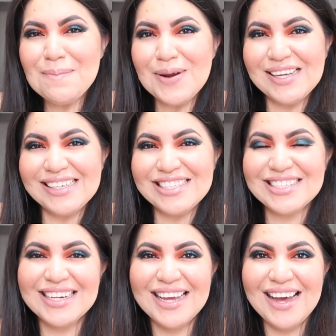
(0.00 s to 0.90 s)

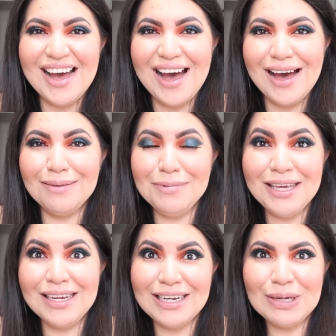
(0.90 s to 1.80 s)
blush uh,
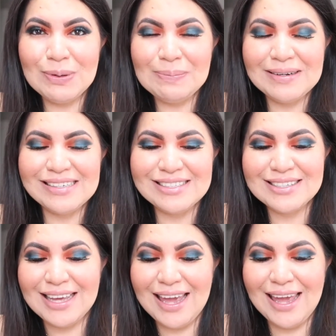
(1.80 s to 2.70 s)
being a liquid blush
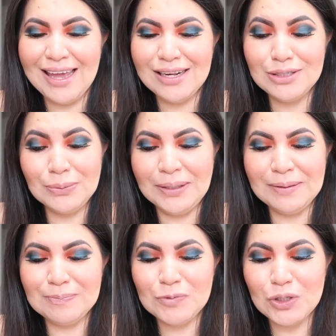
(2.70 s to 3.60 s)
and dewy
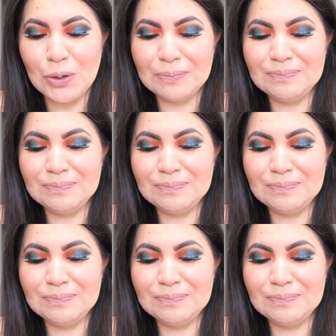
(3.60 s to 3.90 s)
so